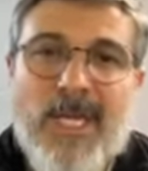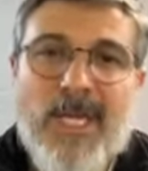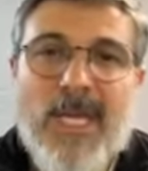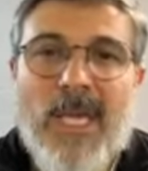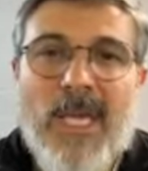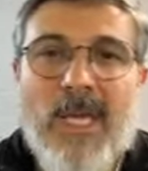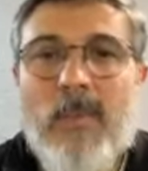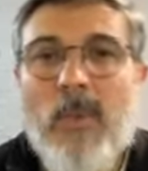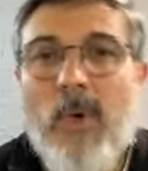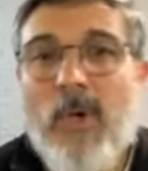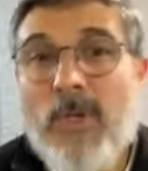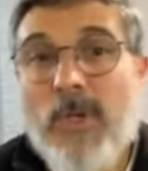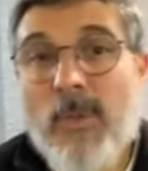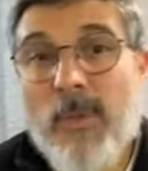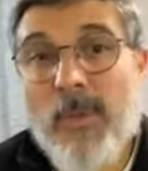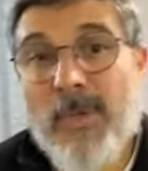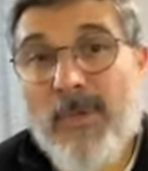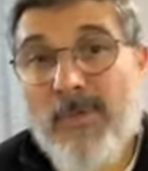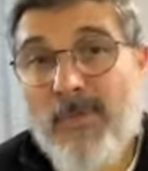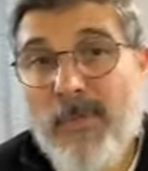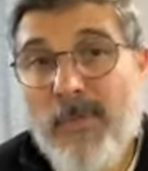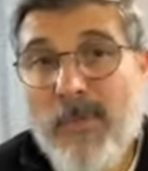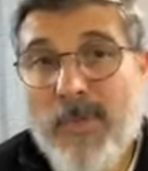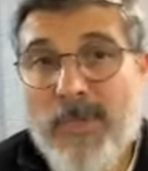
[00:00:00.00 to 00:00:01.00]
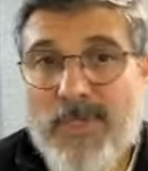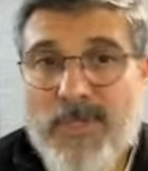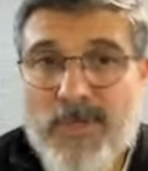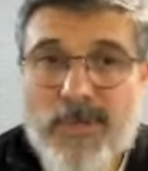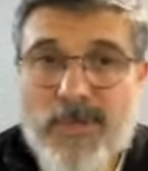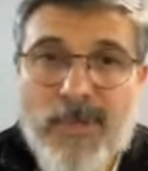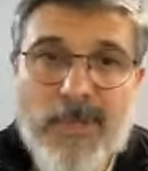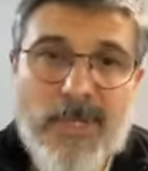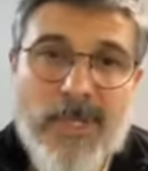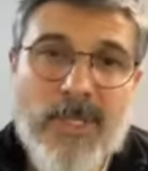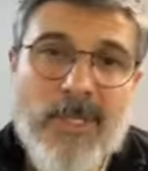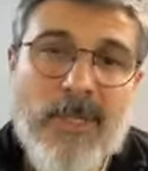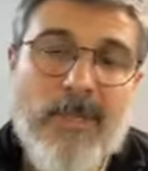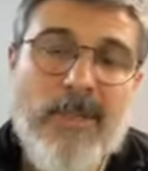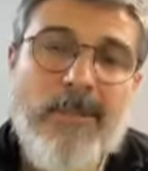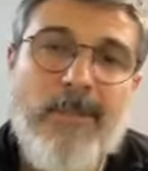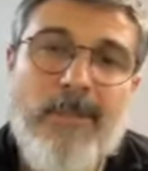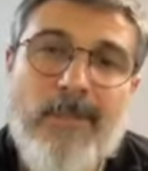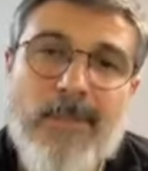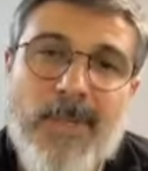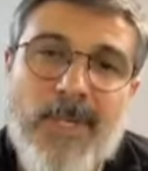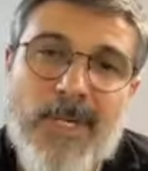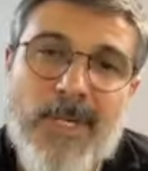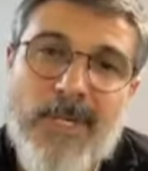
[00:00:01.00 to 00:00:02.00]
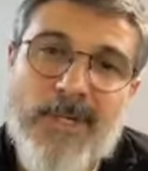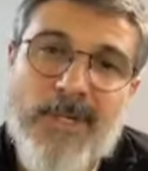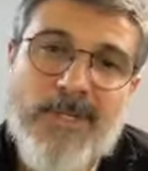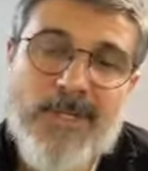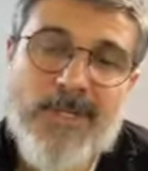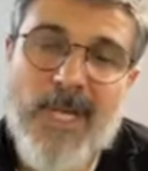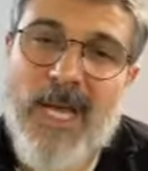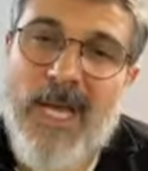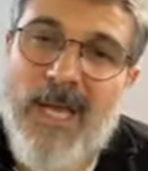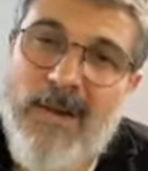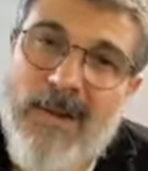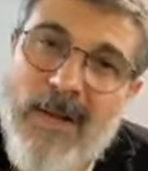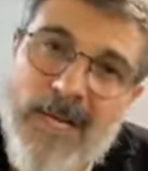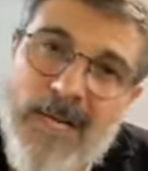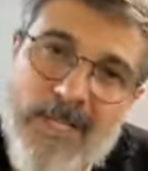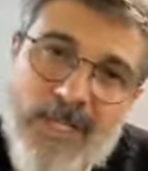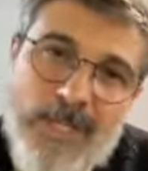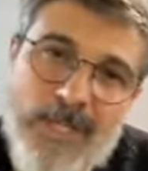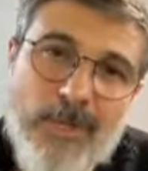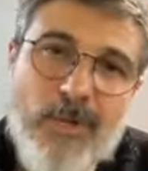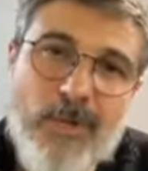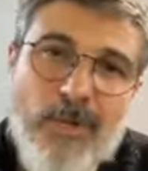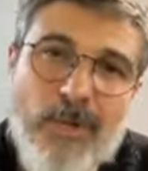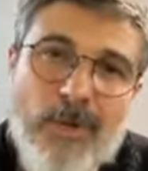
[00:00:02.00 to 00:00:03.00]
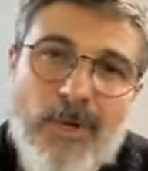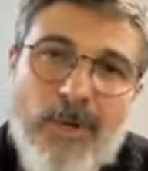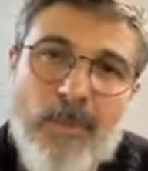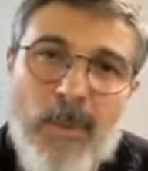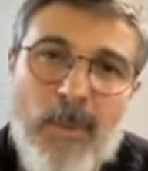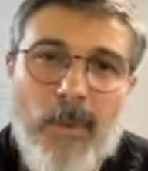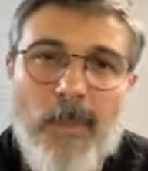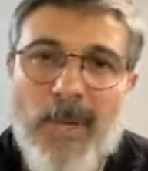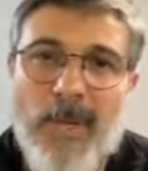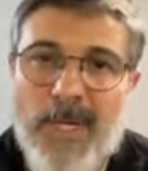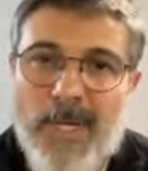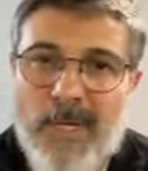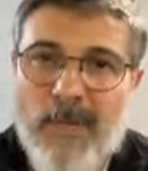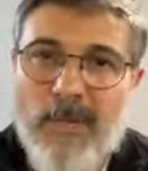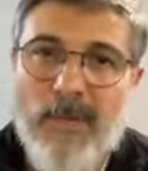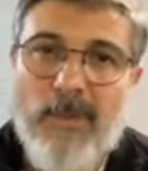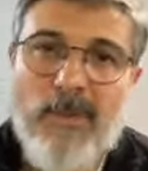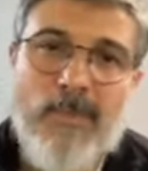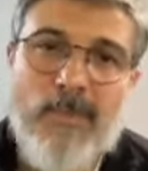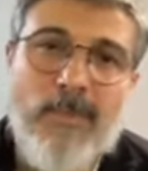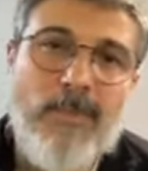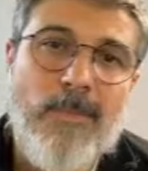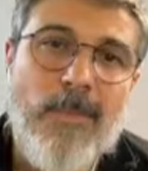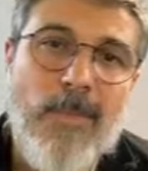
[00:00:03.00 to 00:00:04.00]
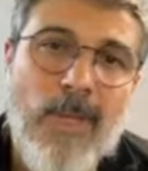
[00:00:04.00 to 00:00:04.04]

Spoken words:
"I came all the way from Australia because I had actually heard about Michael."